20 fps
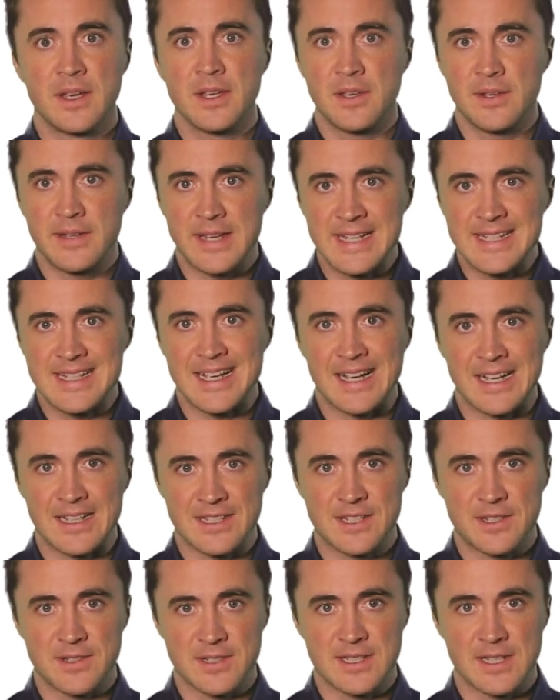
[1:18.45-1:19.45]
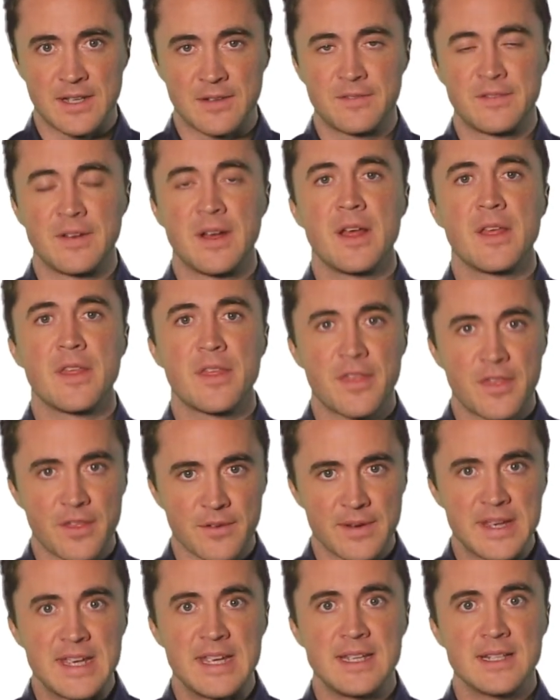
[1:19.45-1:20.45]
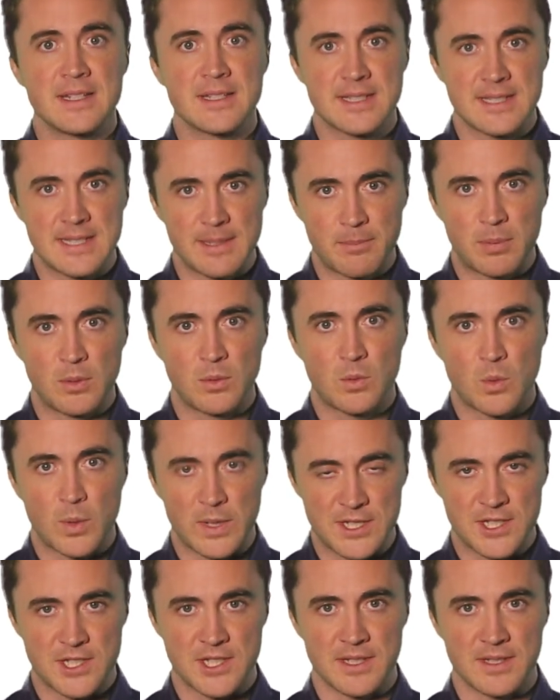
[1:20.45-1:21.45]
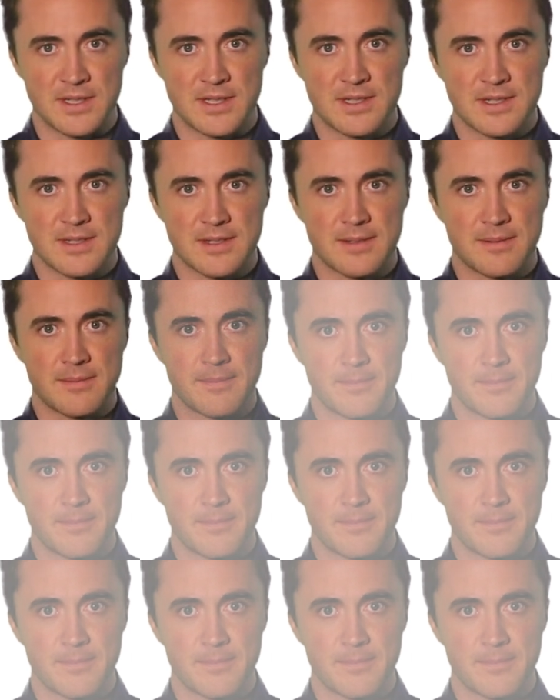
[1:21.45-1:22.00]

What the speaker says: You need to ask yourself 3 simple questions.